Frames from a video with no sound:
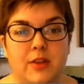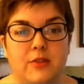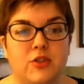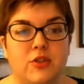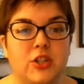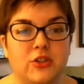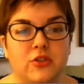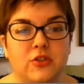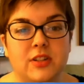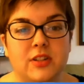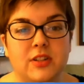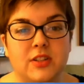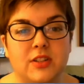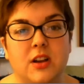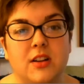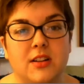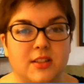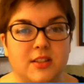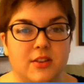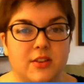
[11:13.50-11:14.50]
Children's
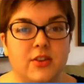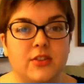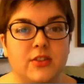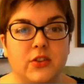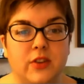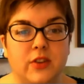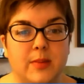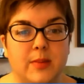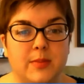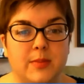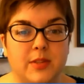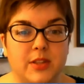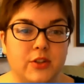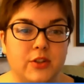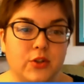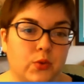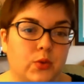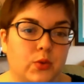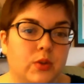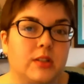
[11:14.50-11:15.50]
songs and nursery rhymes,
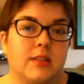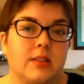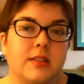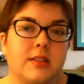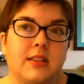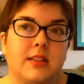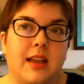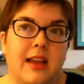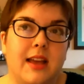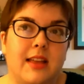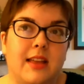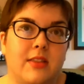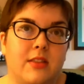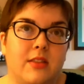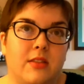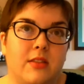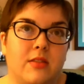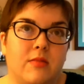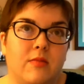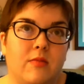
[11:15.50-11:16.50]
they're tools.
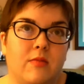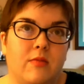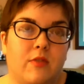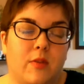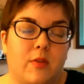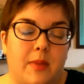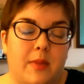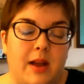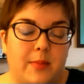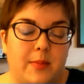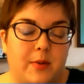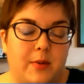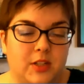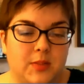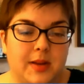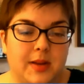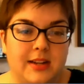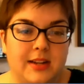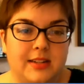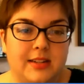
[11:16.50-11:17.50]
And from my
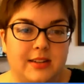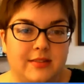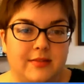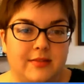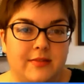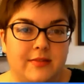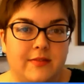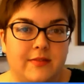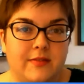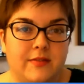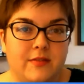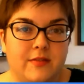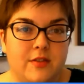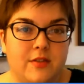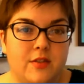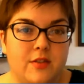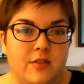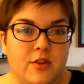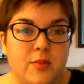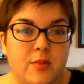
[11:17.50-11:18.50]
perspective,
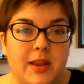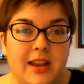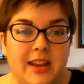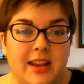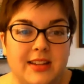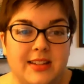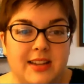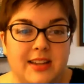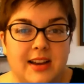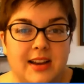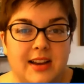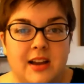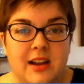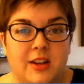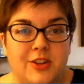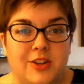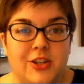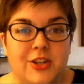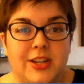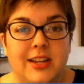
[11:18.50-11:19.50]
new media
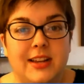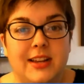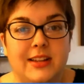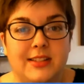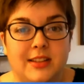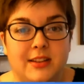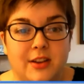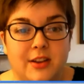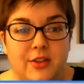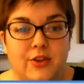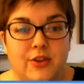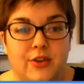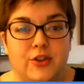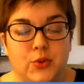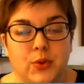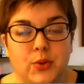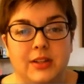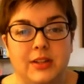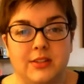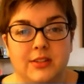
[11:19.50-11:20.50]
technology is another
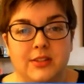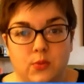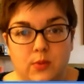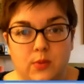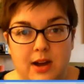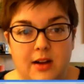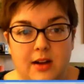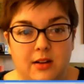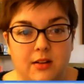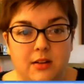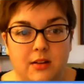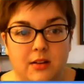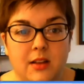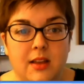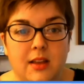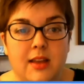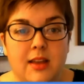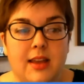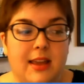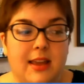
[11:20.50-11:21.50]
tool as well.
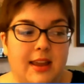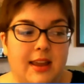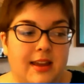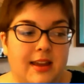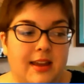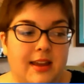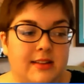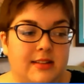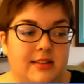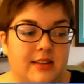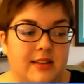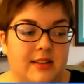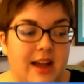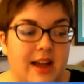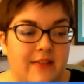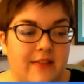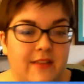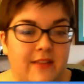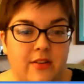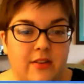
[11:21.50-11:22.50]
And
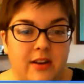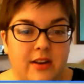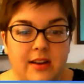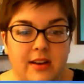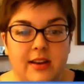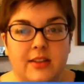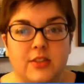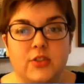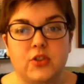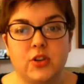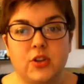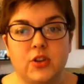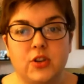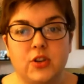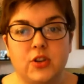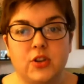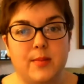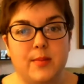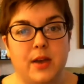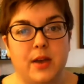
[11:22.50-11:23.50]
I found it an
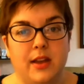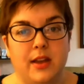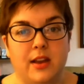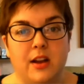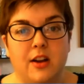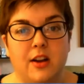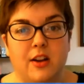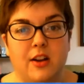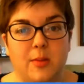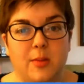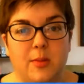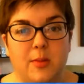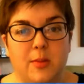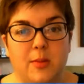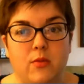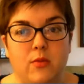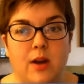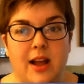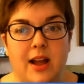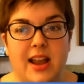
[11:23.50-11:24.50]
extremely compelling
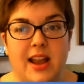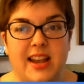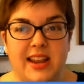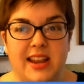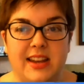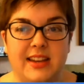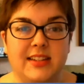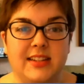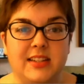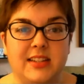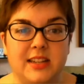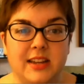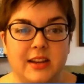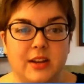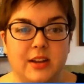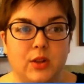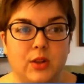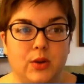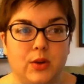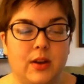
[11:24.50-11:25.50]
argument why I needed to
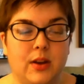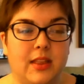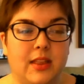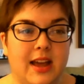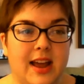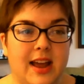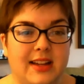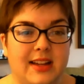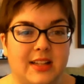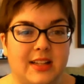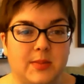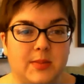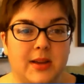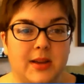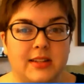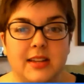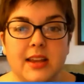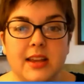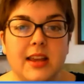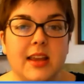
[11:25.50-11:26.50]
include that
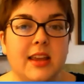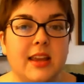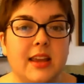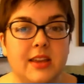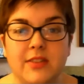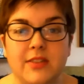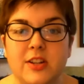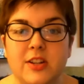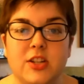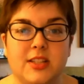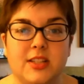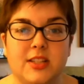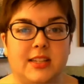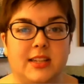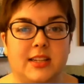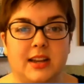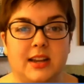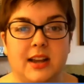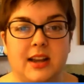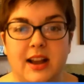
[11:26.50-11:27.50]
aspect, even just
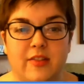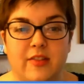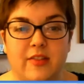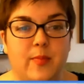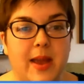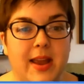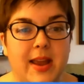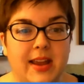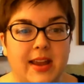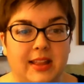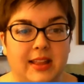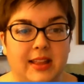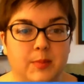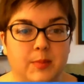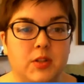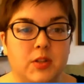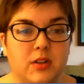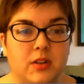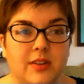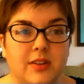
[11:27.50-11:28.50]
to kind of pay it
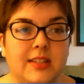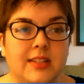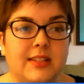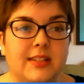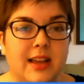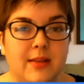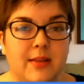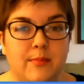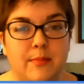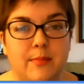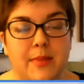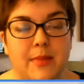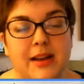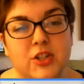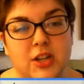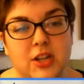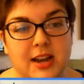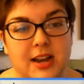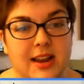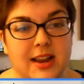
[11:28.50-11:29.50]
lip service and
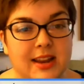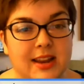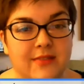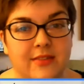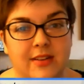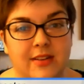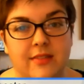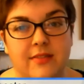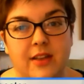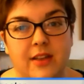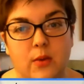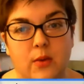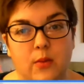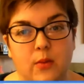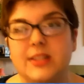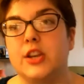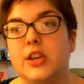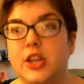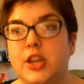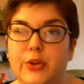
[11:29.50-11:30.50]
mention it, even if I
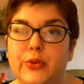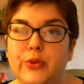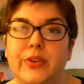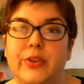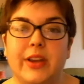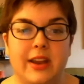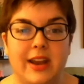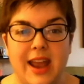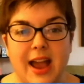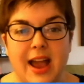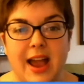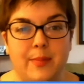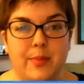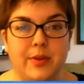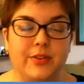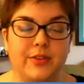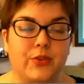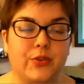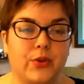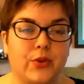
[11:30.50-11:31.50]
wasn't using an app
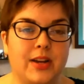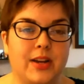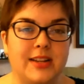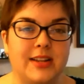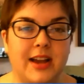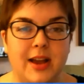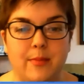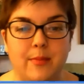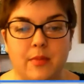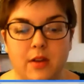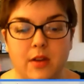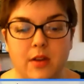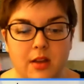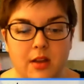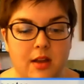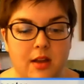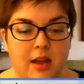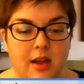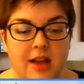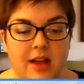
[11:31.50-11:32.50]
in Storytime.
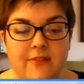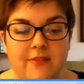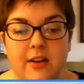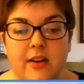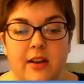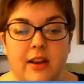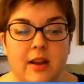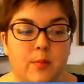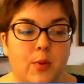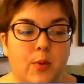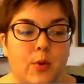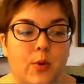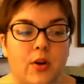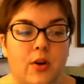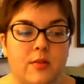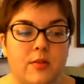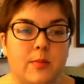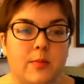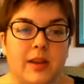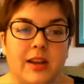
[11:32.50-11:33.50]
I found it
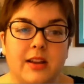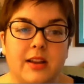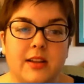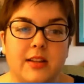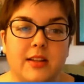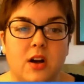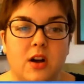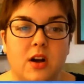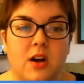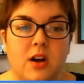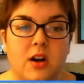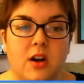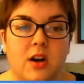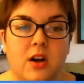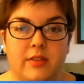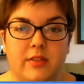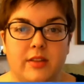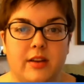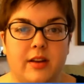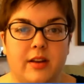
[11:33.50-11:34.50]
important because all
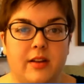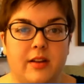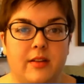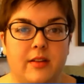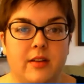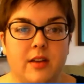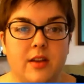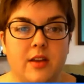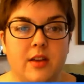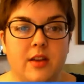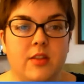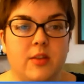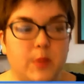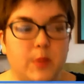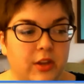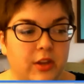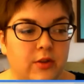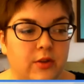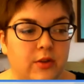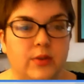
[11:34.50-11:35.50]
of the
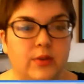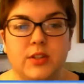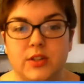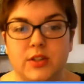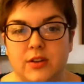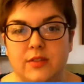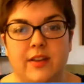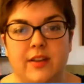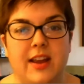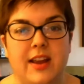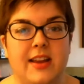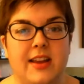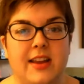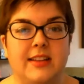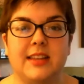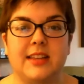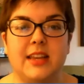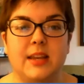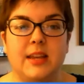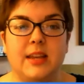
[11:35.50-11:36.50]
Pew
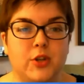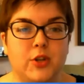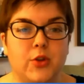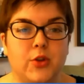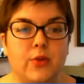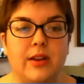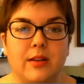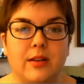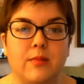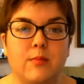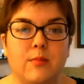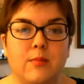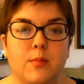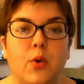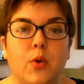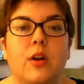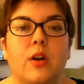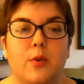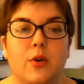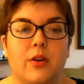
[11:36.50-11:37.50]
surveys keep showing
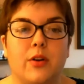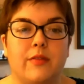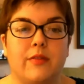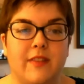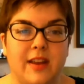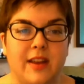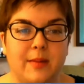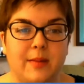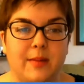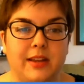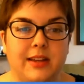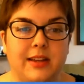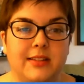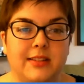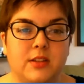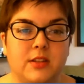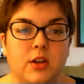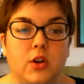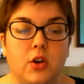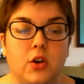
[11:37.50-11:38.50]
more and more
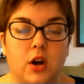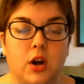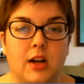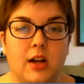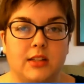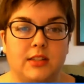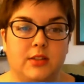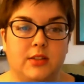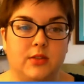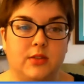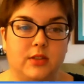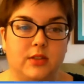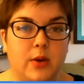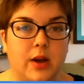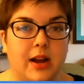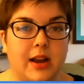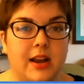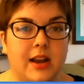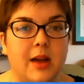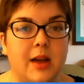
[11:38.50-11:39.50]
families across
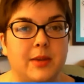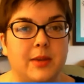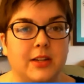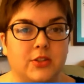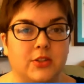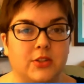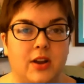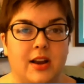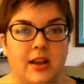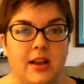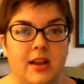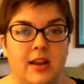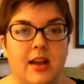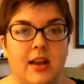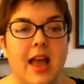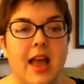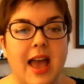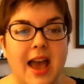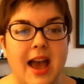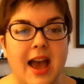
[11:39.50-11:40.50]
socioeconomic
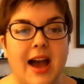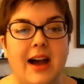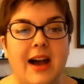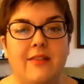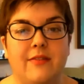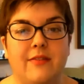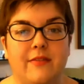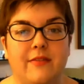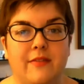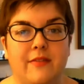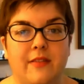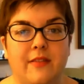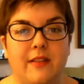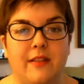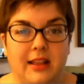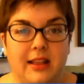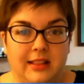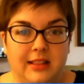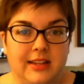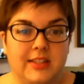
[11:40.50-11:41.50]
strata have
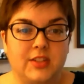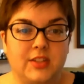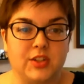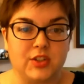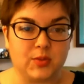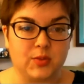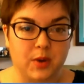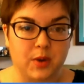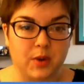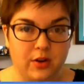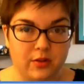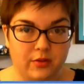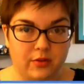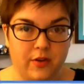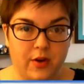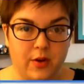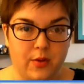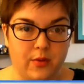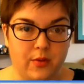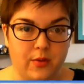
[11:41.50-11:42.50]
at least a
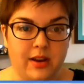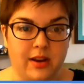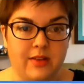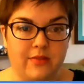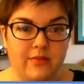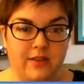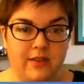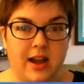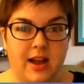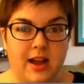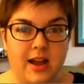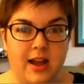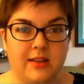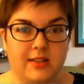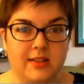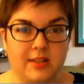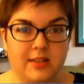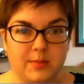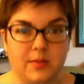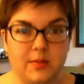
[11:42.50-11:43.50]
smartphone, if not
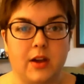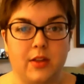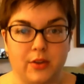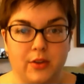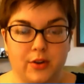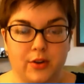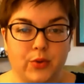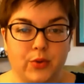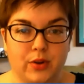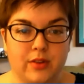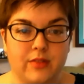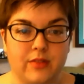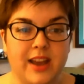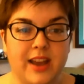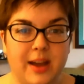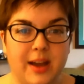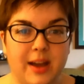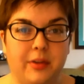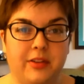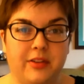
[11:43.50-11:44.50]
some other sort of
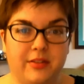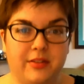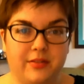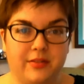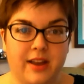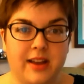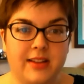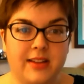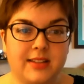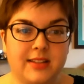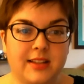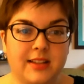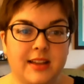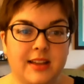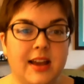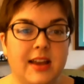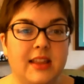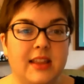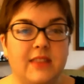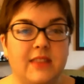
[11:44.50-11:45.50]
tablet device.
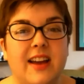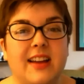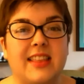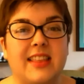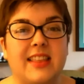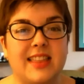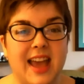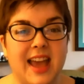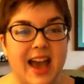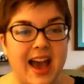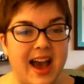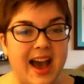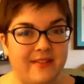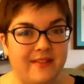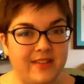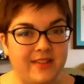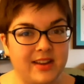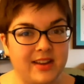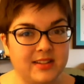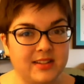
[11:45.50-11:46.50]
And the fact that they
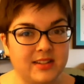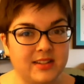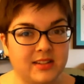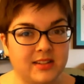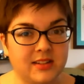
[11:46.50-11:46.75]
have it